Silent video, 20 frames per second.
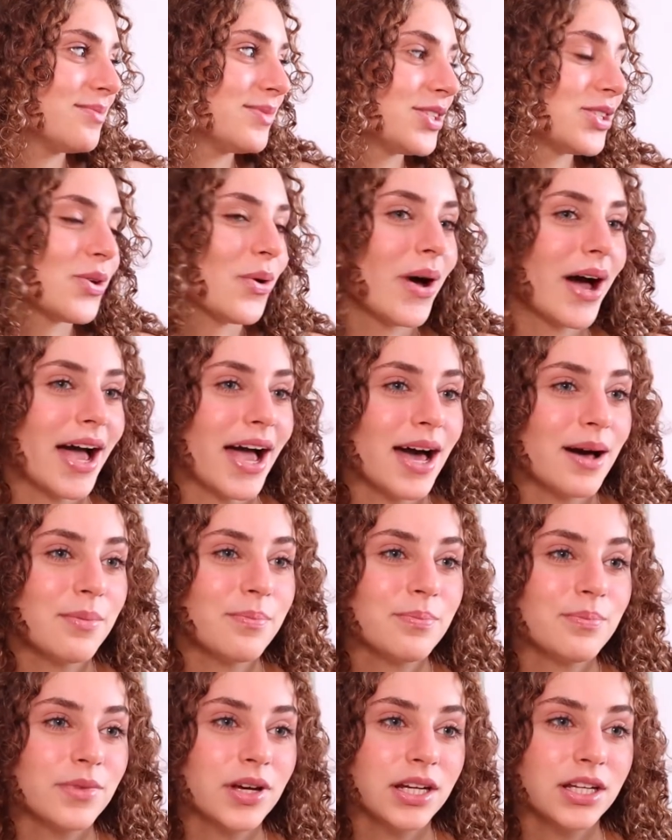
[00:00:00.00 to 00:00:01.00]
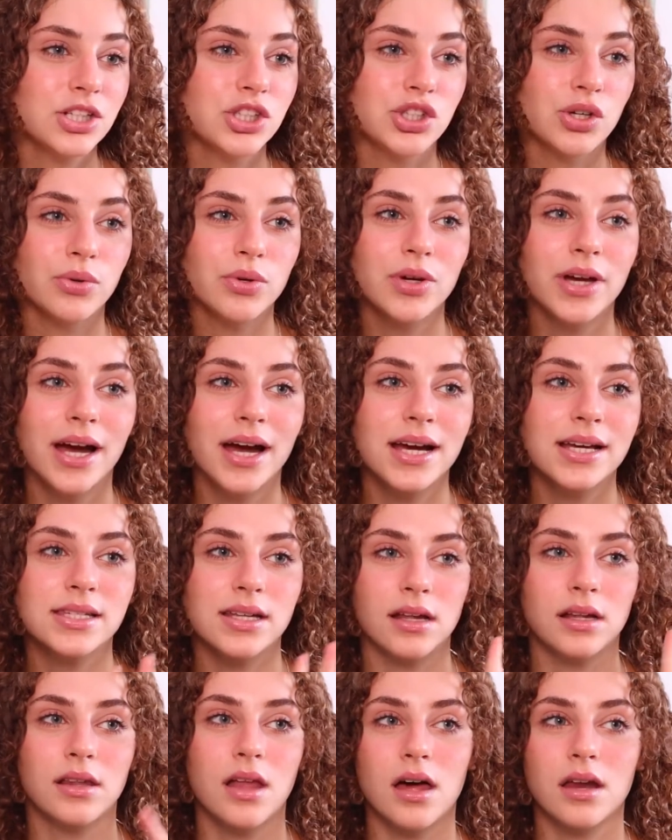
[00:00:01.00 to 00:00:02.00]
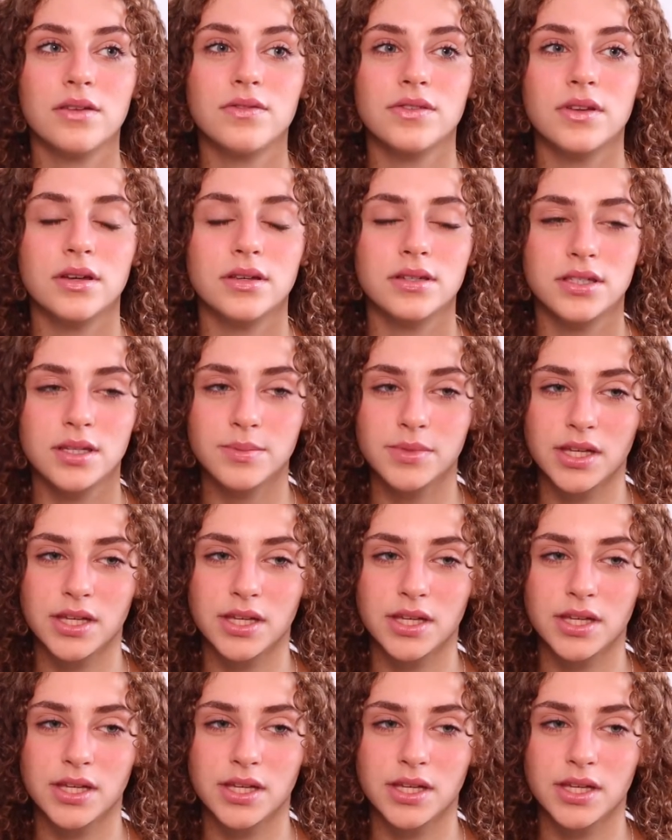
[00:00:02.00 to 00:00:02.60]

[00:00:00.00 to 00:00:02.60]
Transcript: So I'm gonna show you guys some